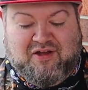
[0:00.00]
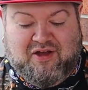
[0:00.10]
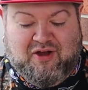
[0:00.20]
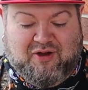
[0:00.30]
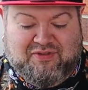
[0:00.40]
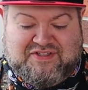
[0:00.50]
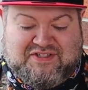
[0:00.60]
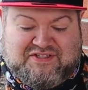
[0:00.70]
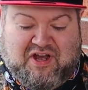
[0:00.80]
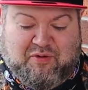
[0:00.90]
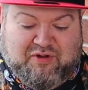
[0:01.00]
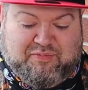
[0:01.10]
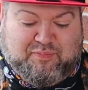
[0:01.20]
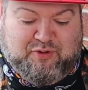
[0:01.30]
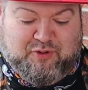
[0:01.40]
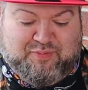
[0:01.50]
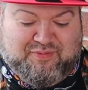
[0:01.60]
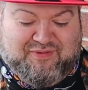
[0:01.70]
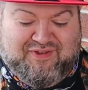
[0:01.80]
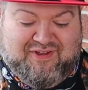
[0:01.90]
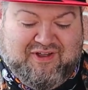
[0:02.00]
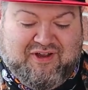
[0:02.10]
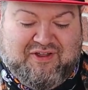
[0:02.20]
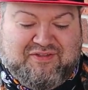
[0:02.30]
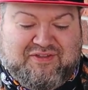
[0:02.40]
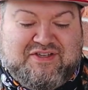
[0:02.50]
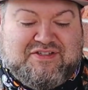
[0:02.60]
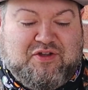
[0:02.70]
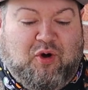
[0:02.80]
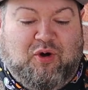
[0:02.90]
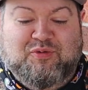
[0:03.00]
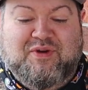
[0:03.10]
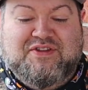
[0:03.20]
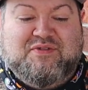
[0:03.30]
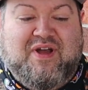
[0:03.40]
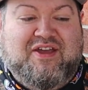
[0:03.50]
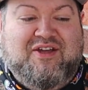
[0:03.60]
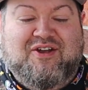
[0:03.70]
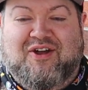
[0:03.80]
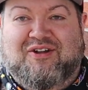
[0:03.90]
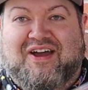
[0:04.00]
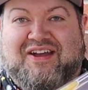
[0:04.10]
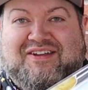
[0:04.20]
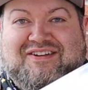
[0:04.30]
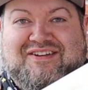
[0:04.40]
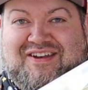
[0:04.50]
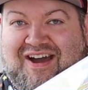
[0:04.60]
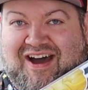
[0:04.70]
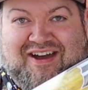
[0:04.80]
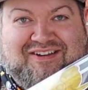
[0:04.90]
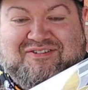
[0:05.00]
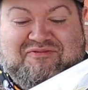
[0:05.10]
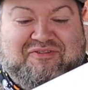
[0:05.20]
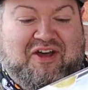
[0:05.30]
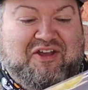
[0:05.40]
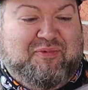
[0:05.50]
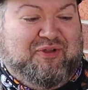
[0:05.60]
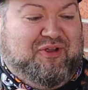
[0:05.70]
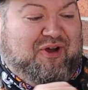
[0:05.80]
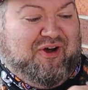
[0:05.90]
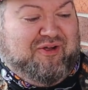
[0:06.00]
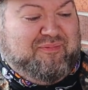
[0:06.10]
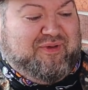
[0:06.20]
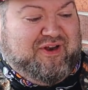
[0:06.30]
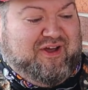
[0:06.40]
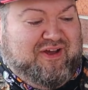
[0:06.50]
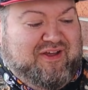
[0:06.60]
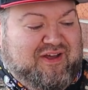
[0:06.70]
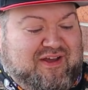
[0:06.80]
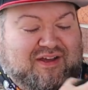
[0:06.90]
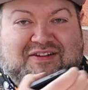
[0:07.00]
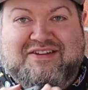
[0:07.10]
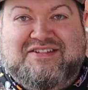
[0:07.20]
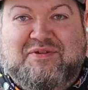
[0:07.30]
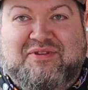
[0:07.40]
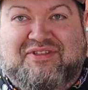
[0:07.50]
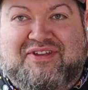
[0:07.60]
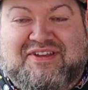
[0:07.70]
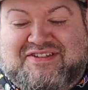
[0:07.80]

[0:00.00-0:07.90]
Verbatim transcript: Oh, this is not worth poop. These gold ones right here are like not valuable at all, but uh, let's see what the thing